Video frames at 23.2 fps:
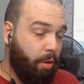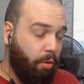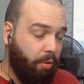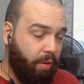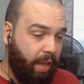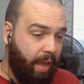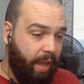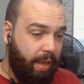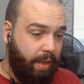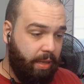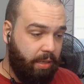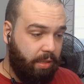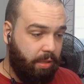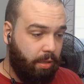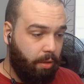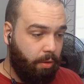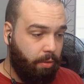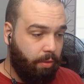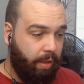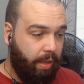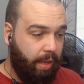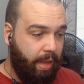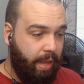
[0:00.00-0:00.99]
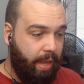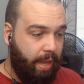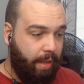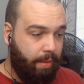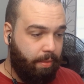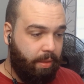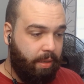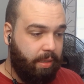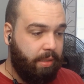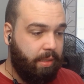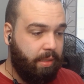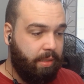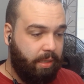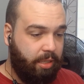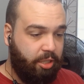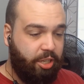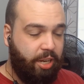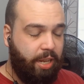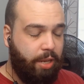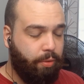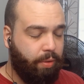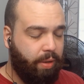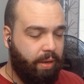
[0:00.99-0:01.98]
okay, so yeah, this is a
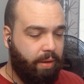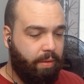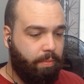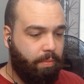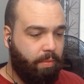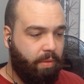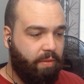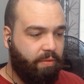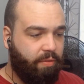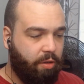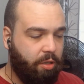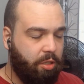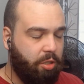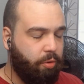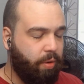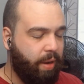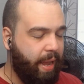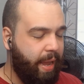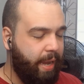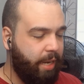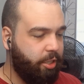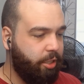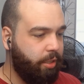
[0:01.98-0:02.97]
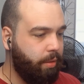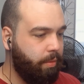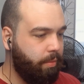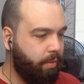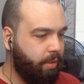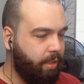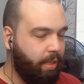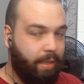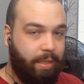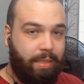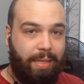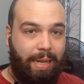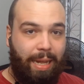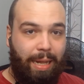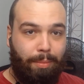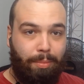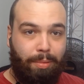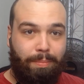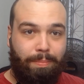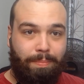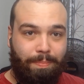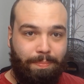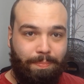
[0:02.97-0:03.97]
genuine first reaction to this
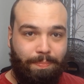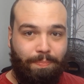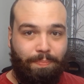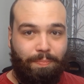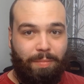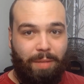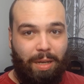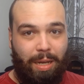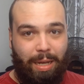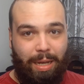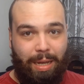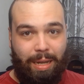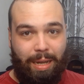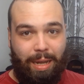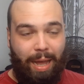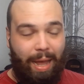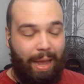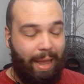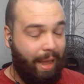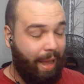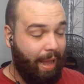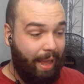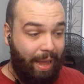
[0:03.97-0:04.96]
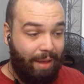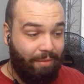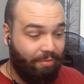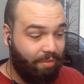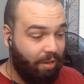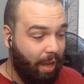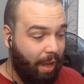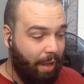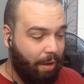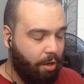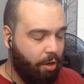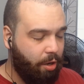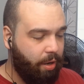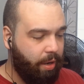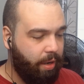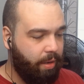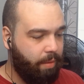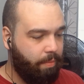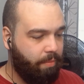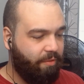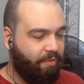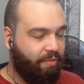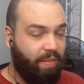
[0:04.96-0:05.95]
album. Uh, I, I, have not heard
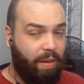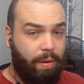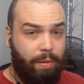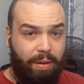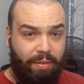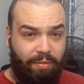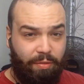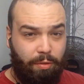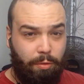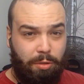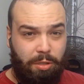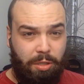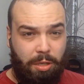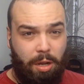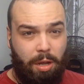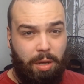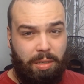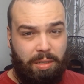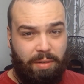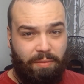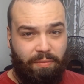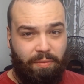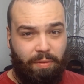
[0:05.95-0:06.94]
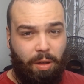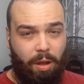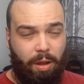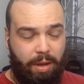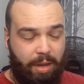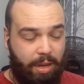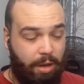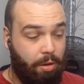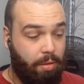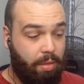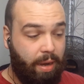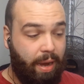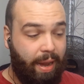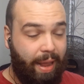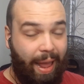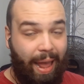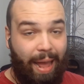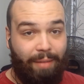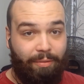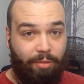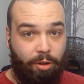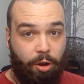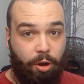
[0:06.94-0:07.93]
it. Very few songs of, on here that I
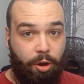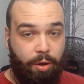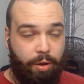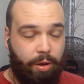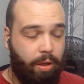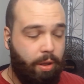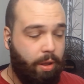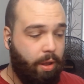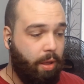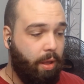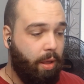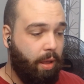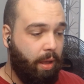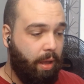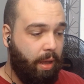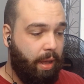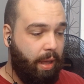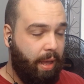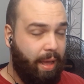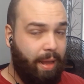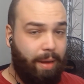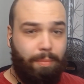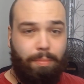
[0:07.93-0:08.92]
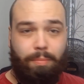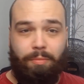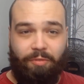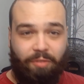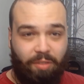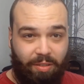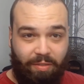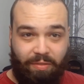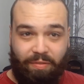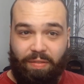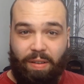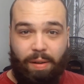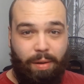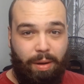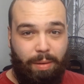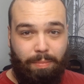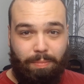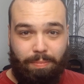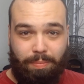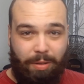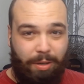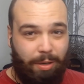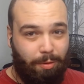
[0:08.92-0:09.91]
have heard, uh, and for the
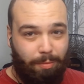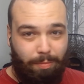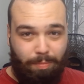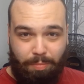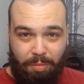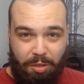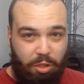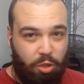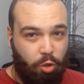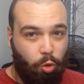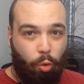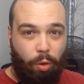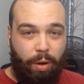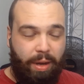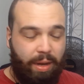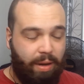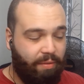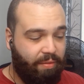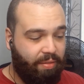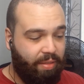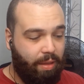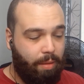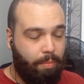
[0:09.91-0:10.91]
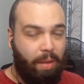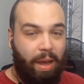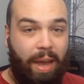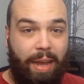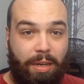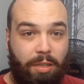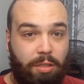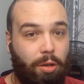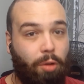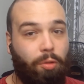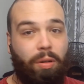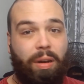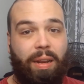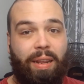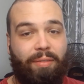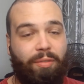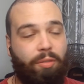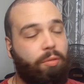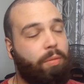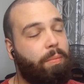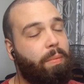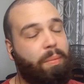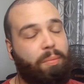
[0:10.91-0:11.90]
very you know majority of them, I don't
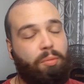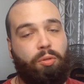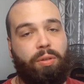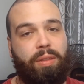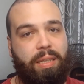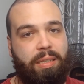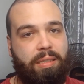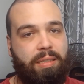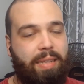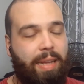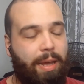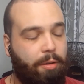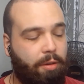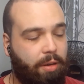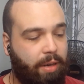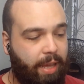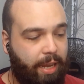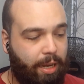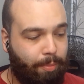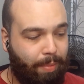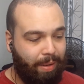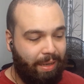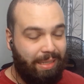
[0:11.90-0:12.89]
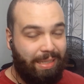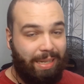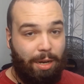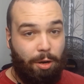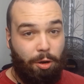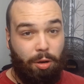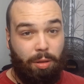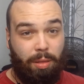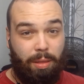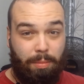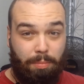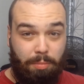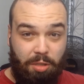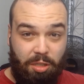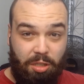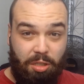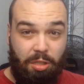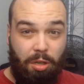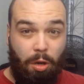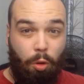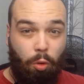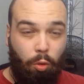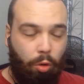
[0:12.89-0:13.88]
even remember what they sound like because I heard them
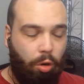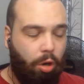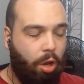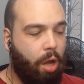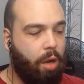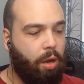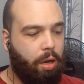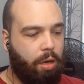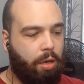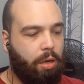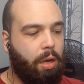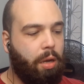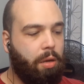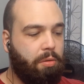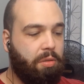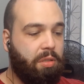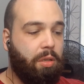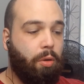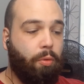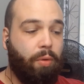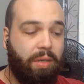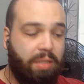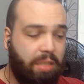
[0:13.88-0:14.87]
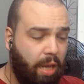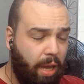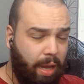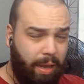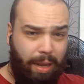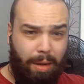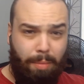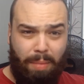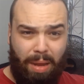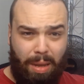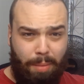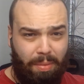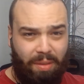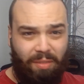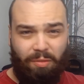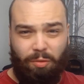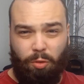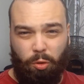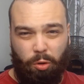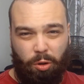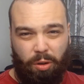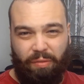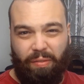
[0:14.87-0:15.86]
so long ago. So we're talking maybe
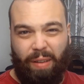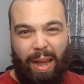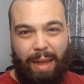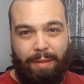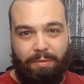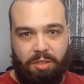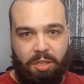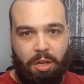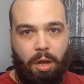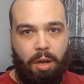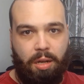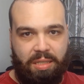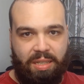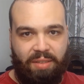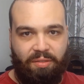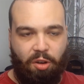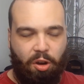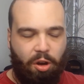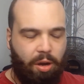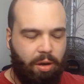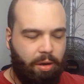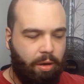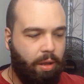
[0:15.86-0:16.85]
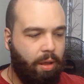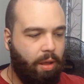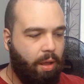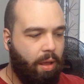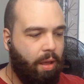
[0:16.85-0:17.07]
four or five songs I've heard